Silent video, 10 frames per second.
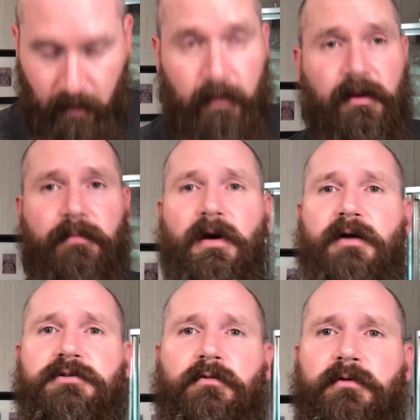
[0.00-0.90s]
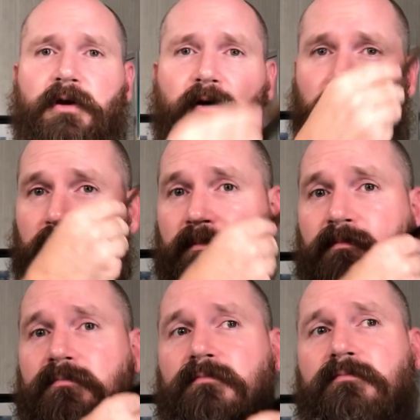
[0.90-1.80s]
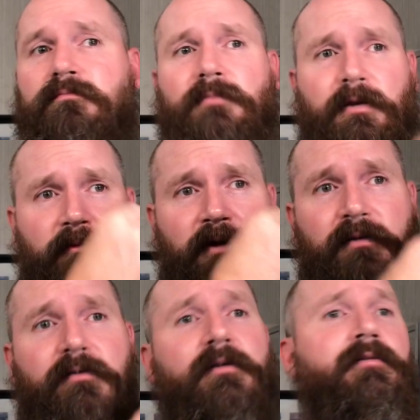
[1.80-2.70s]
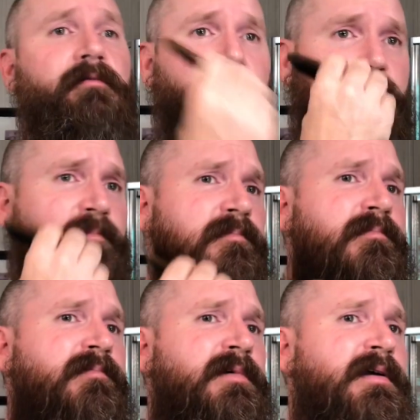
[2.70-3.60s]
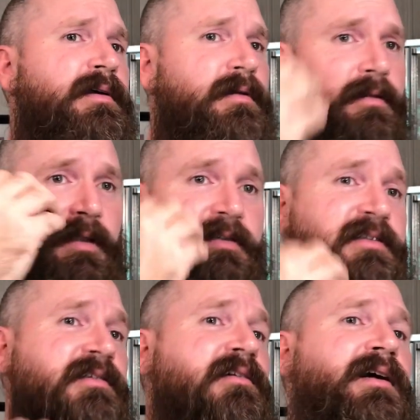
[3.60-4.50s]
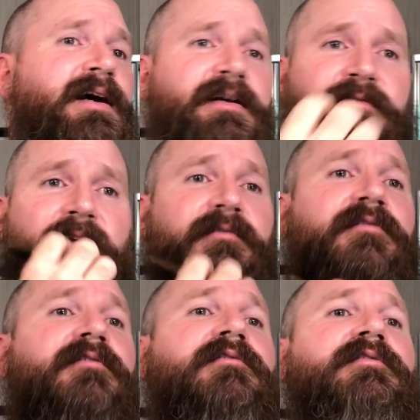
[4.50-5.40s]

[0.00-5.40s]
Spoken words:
I'll take my oxhorn comb and run it through. And that just glides right on through.